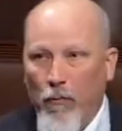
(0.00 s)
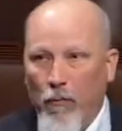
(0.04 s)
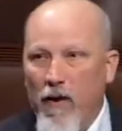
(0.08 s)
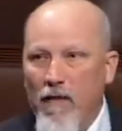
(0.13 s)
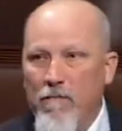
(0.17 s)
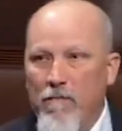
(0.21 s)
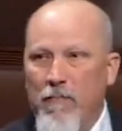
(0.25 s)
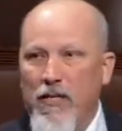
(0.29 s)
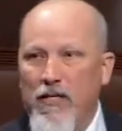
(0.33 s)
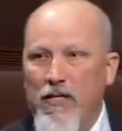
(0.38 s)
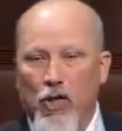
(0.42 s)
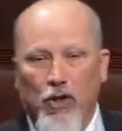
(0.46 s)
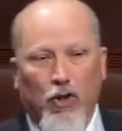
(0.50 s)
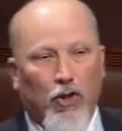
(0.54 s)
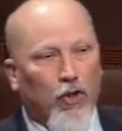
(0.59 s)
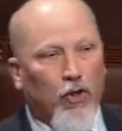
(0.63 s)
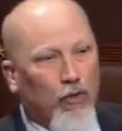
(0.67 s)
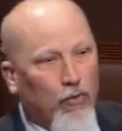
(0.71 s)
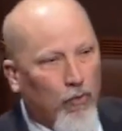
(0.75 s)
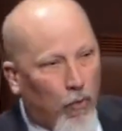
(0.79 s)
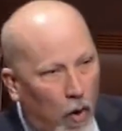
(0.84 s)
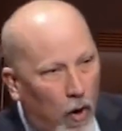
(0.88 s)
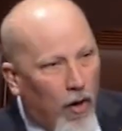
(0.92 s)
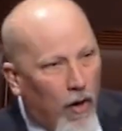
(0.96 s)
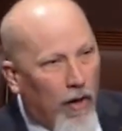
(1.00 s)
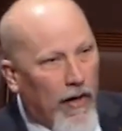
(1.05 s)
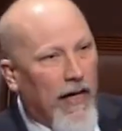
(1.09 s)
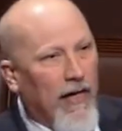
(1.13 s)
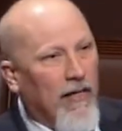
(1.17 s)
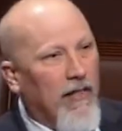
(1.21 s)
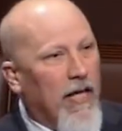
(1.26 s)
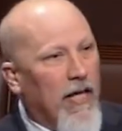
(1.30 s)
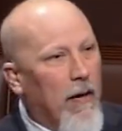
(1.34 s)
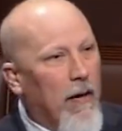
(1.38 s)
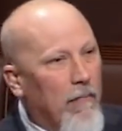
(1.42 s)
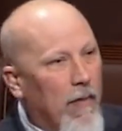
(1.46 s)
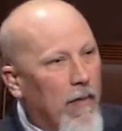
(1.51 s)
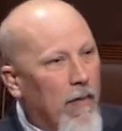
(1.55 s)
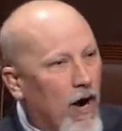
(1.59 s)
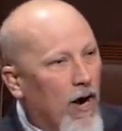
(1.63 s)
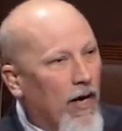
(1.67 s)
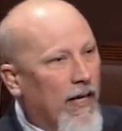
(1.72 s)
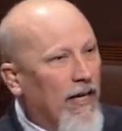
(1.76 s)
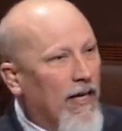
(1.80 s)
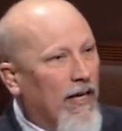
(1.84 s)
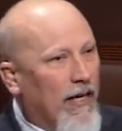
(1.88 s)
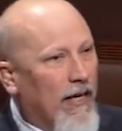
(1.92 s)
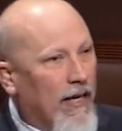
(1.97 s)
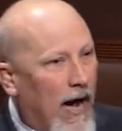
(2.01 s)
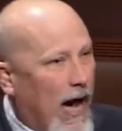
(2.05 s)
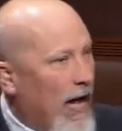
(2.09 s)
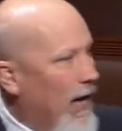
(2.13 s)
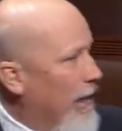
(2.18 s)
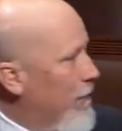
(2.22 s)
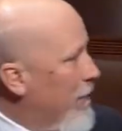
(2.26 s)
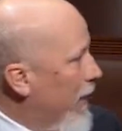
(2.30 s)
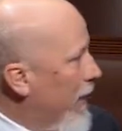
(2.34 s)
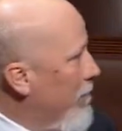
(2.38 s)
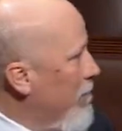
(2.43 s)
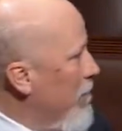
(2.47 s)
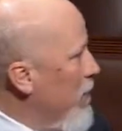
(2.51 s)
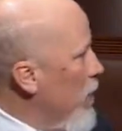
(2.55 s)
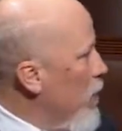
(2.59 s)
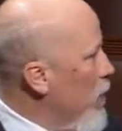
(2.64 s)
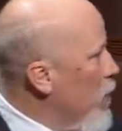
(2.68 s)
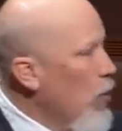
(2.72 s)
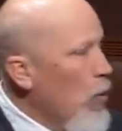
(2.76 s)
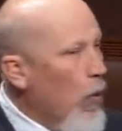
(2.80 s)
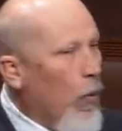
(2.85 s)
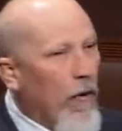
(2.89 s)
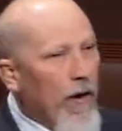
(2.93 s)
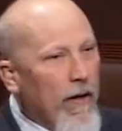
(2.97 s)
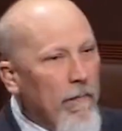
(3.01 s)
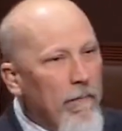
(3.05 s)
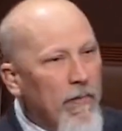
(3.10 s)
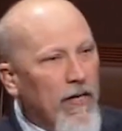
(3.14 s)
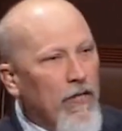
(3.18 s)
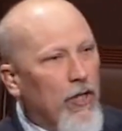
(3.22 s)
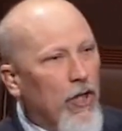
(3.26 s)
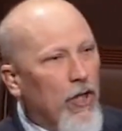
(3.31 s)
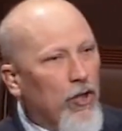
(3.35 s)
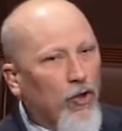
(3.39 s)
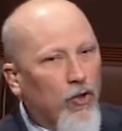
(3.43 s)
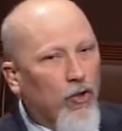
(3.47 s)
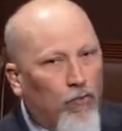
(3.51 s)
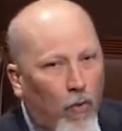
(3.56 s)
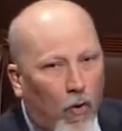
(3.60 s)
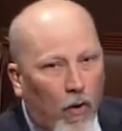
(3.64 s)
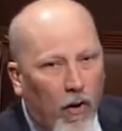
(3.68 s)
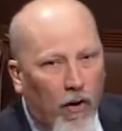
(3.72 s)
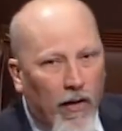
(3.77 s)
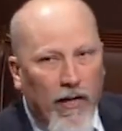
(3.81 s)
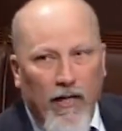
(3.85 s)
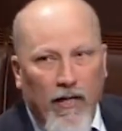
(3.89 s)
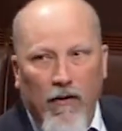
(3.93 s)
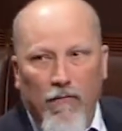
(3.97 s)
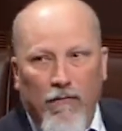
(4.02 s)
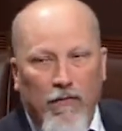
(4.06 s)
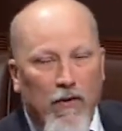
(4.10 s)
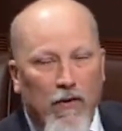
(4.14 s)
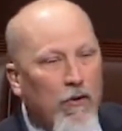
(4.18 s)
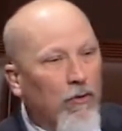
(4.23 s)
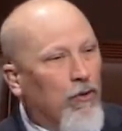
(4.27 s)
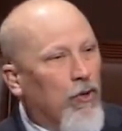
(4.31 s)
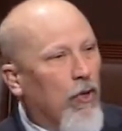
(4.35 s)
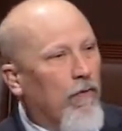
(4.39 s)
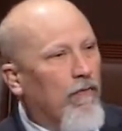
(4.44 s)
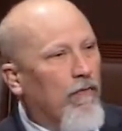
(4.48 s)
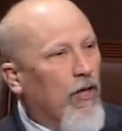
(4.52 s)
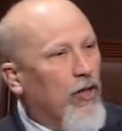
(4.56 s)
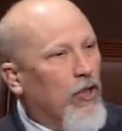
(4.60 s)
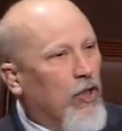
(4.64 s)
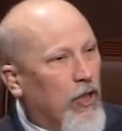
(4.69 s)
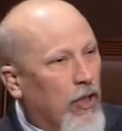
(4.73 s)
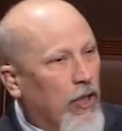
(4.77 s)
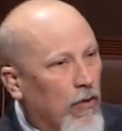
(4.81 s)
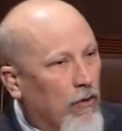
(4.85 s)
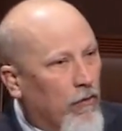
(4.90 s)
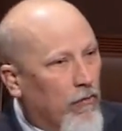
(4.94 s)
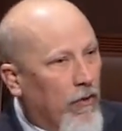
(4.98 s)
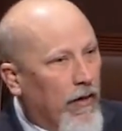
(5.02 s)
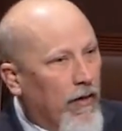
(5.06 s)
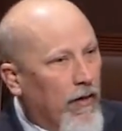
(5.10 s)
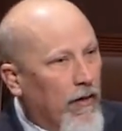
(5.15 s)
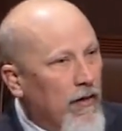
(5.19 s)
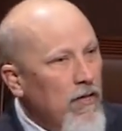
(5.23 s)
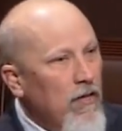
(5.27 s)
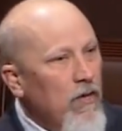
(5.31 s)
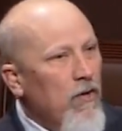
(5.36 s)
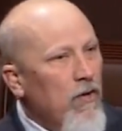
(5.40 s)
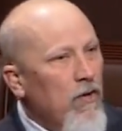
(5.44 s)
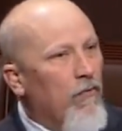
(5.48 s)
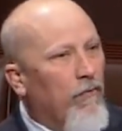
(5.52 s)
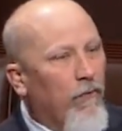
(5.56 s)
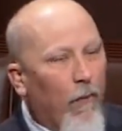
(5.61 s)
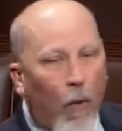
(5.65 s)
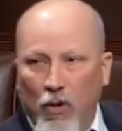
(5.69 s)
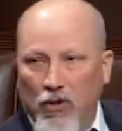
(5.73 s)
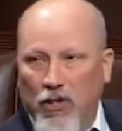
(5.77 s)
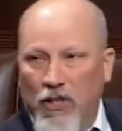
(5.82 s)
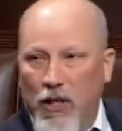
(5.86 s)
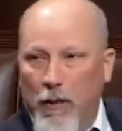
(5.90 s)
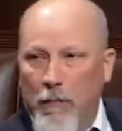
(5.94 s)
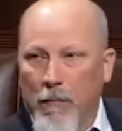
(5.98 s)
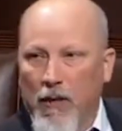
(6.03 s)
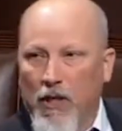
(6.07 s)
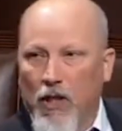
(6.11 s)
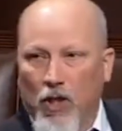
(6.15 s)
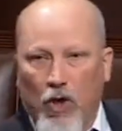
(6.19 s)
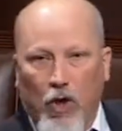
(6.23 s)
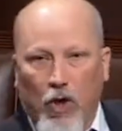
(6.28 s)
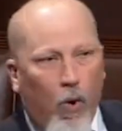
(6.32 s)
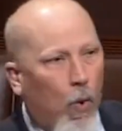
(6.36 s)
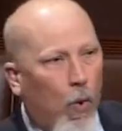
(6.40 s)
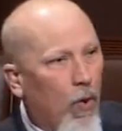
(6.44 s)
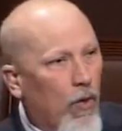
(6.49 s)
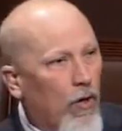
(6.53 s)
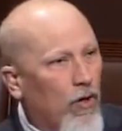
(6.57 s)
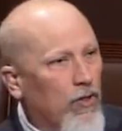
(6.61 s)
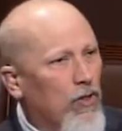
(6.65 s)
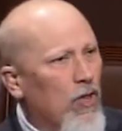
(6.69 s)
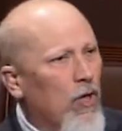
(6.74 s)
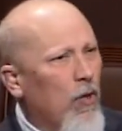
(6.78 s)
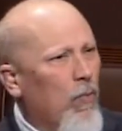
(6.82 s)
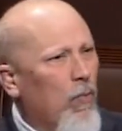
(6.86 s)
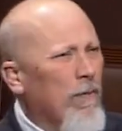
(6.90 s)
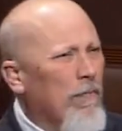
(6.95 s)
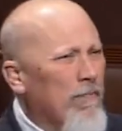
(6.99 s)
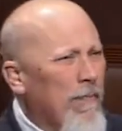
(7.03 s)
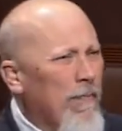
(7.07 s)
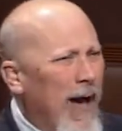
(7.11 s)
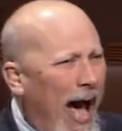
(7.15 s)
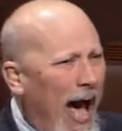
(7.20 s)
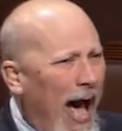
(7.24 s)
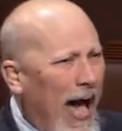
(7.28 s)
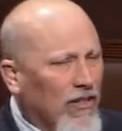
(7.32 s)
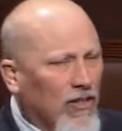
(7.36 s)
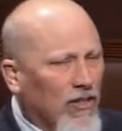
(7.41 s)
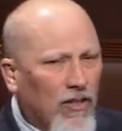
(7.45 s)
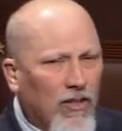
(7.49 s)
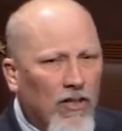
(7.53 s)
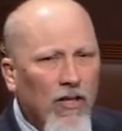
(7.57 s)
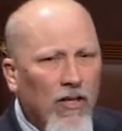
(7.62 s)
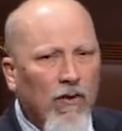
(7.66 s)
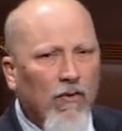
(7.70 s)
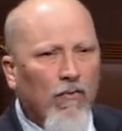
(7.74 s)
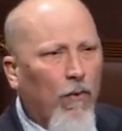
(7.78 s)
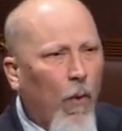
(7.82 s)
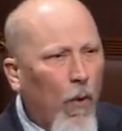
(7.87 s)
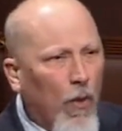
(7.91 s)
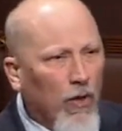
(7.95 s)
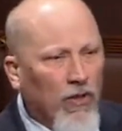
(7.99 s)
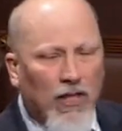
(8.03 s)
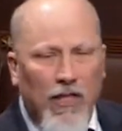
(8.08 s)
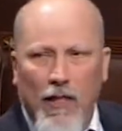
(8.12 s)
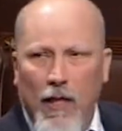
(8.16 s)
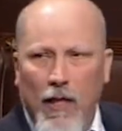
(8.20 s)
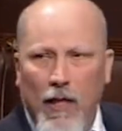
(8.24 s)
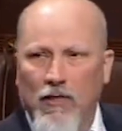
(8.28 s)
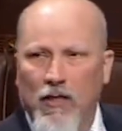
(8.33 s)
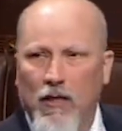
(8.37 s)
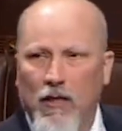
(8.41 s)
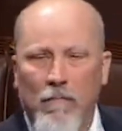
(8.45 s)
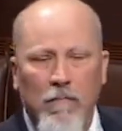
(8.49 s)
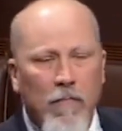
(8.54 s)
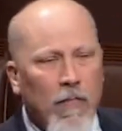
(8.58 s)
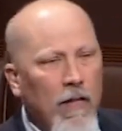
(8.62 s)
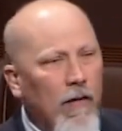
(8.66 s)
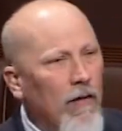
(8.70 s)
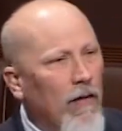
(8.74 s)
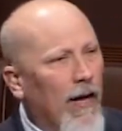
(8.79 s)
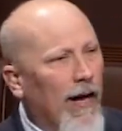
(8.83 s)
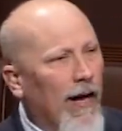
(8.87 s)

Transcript: And we've been destroying the American economy. We have been destroying the future of our children, forcing them into the corners with masks, forcing them to